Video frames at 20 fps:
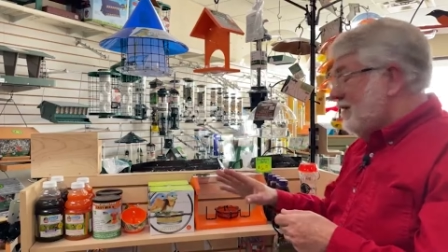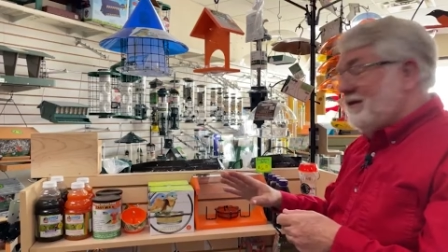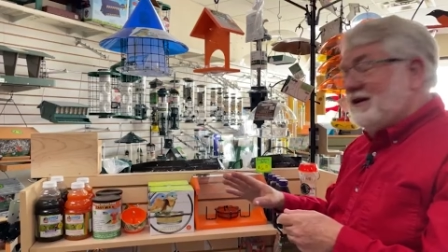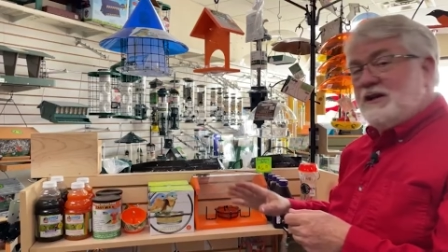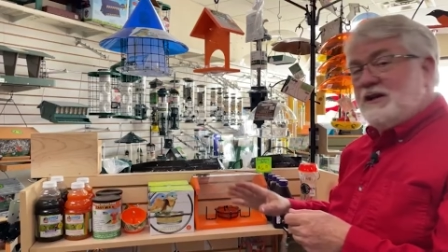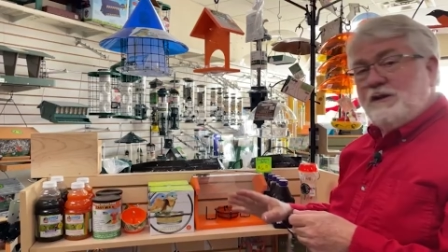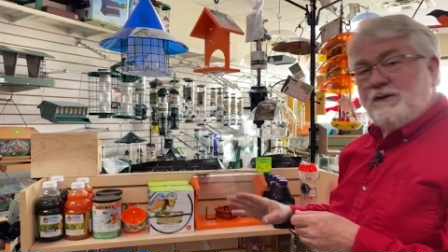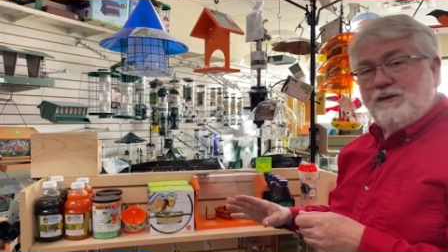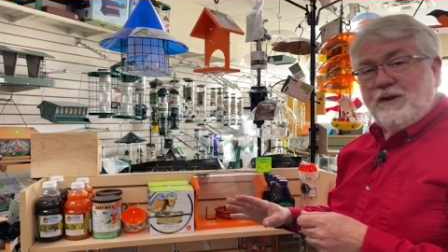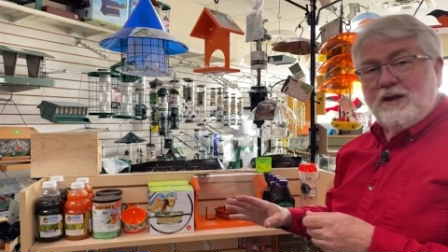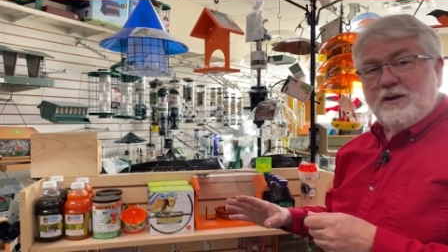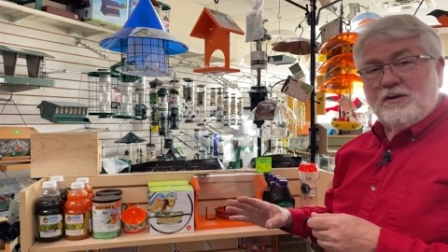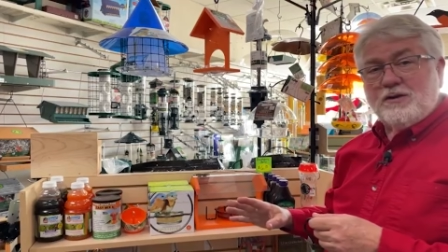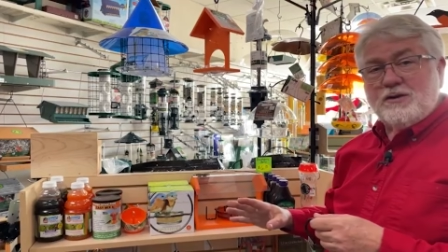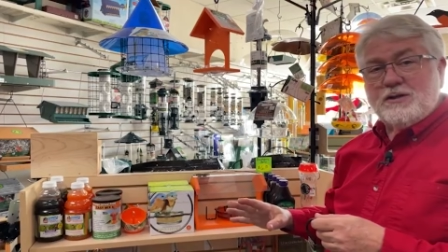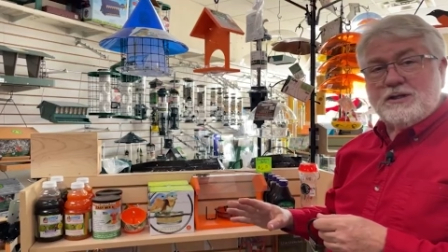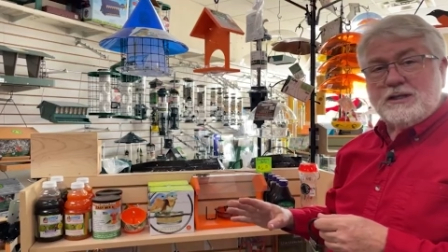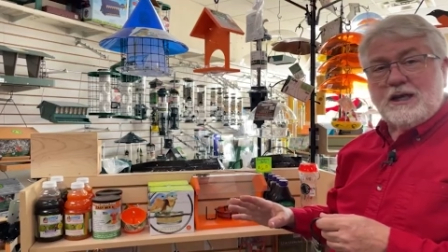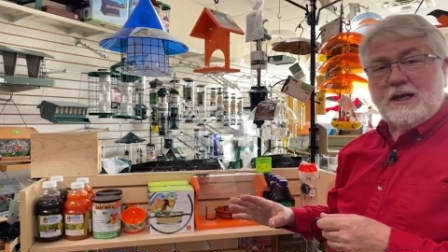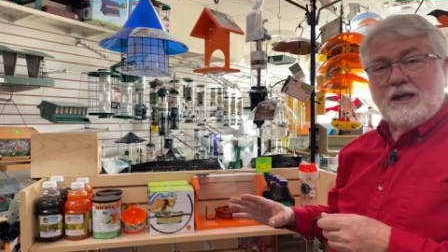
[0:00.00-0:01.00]
of these
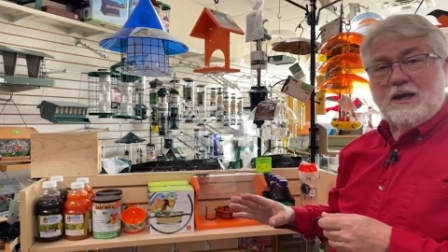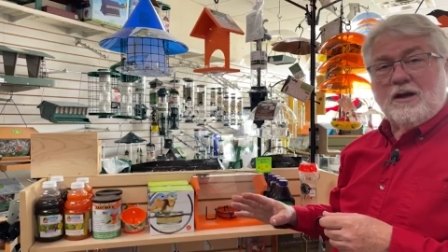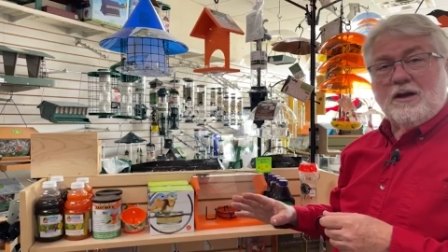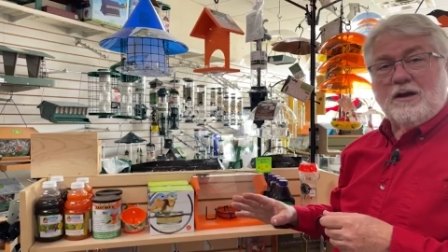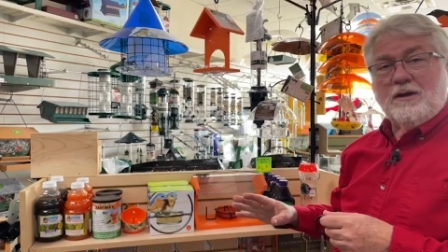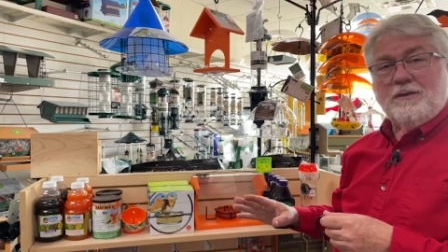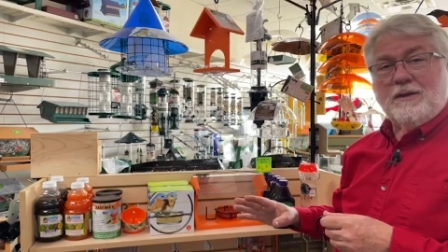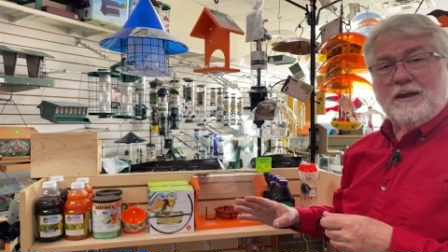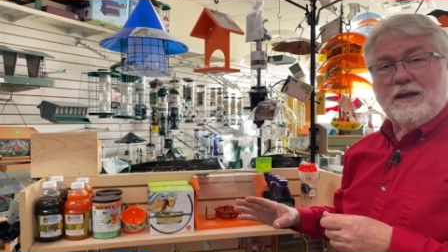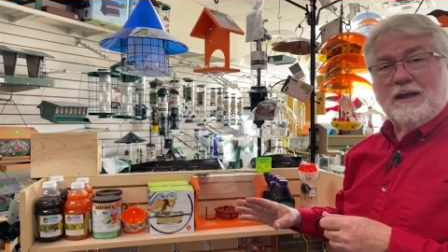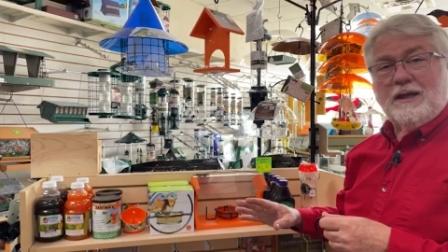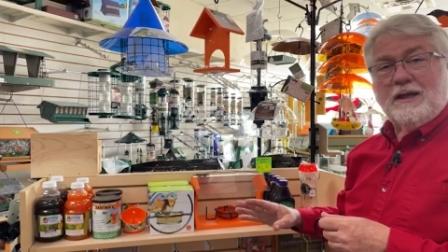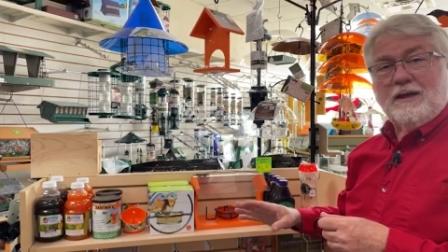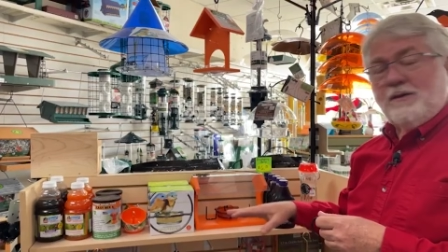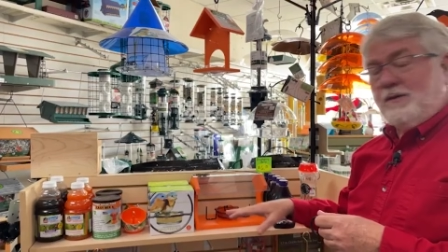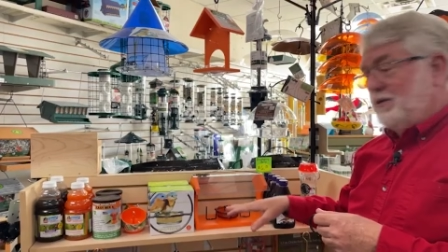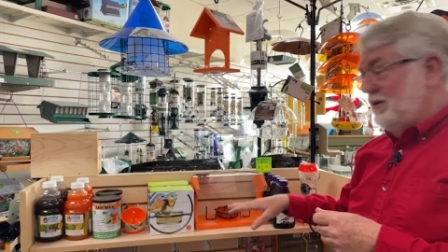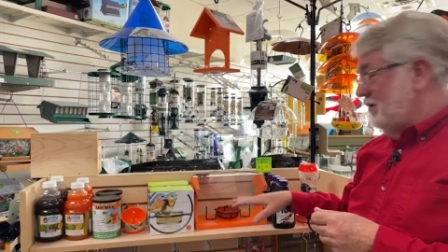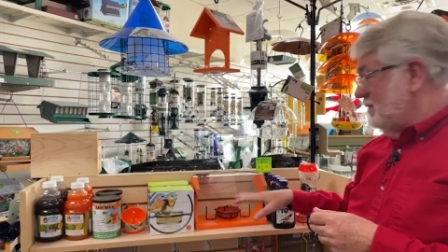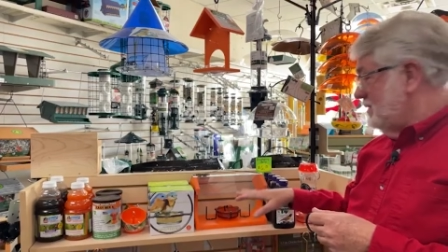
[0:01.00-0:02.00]
feeders that are, and
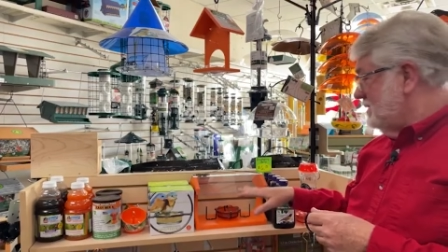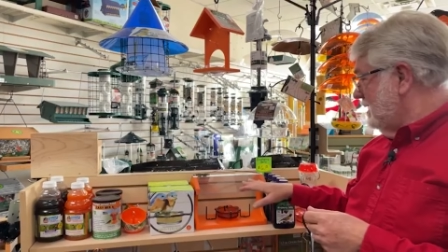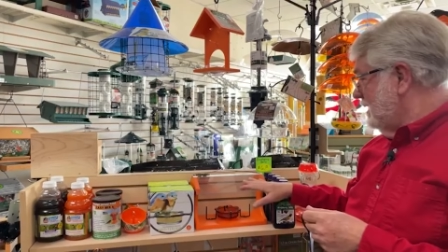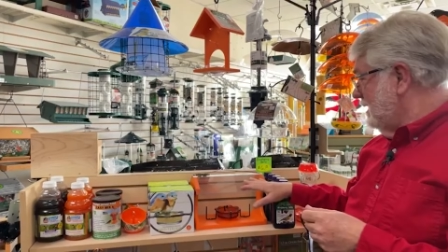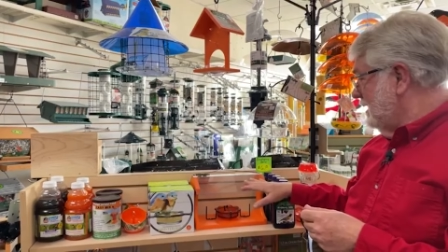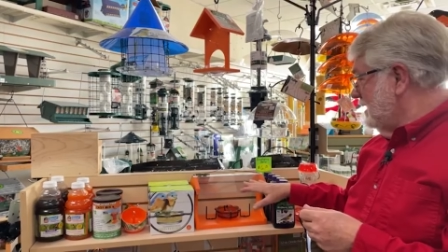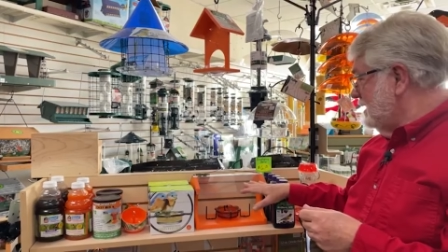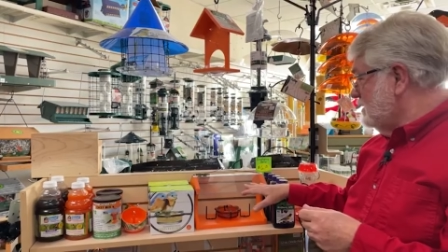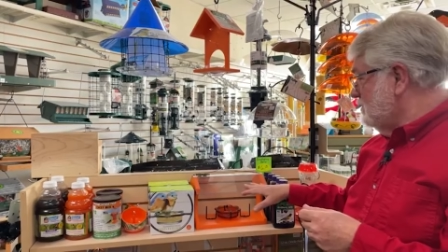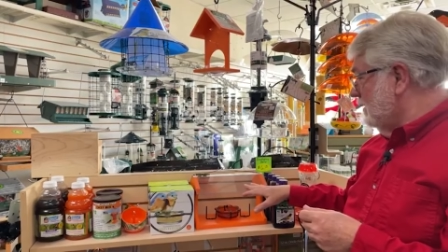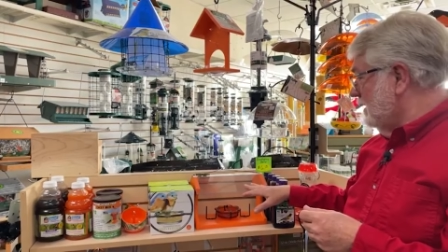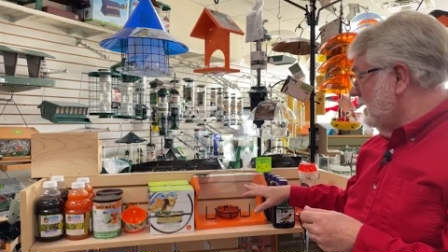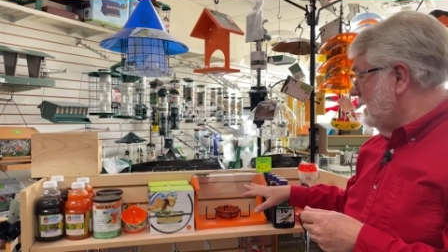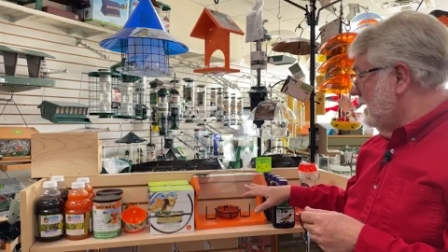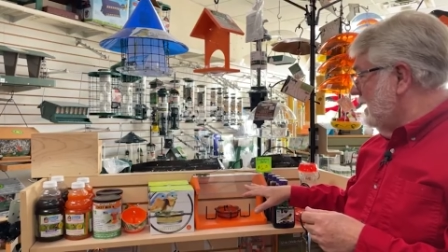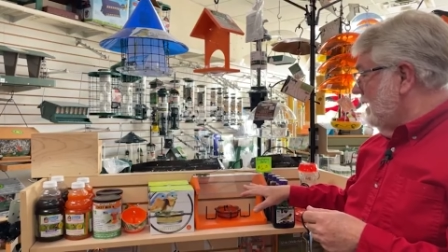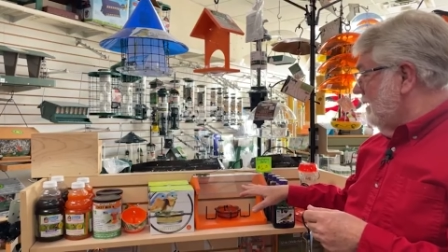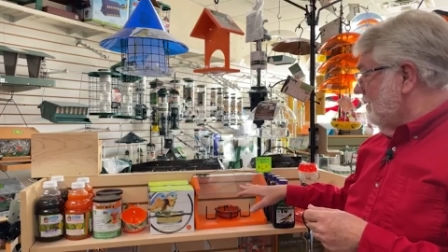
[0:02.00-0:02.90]
if we can see this one,